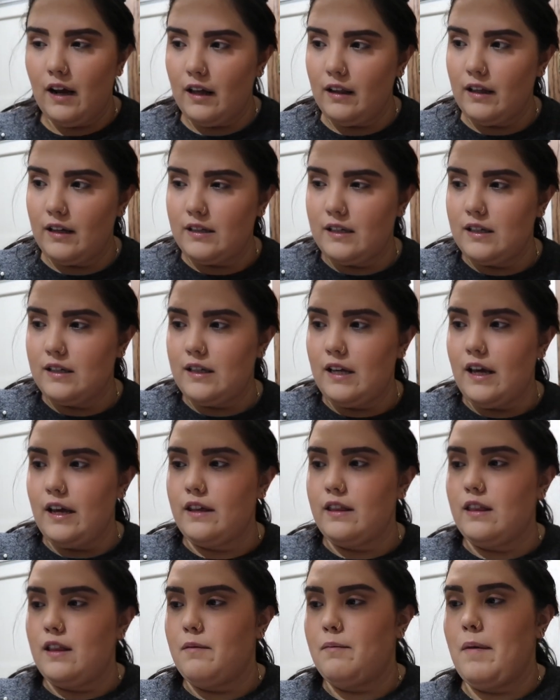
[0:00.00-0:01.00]
I like to
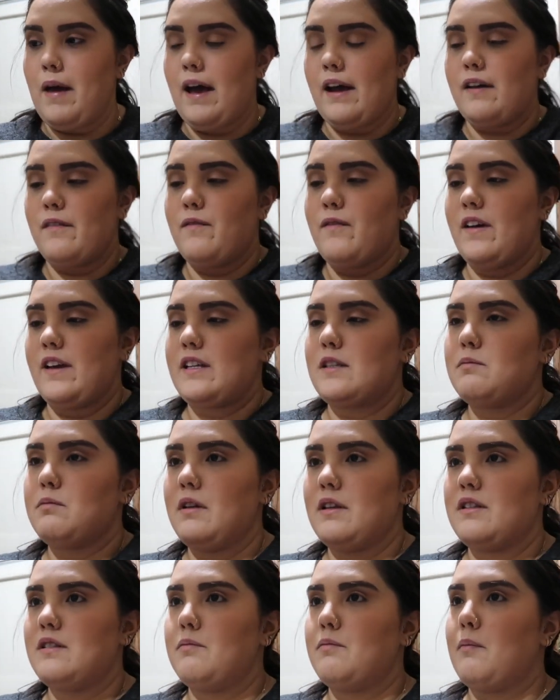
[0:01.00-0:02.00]
take the MAC Fix
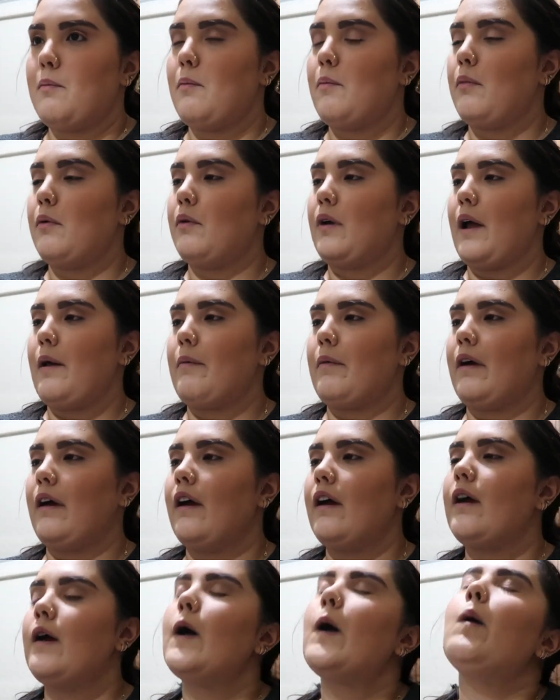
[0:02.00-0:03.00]
Plus primer,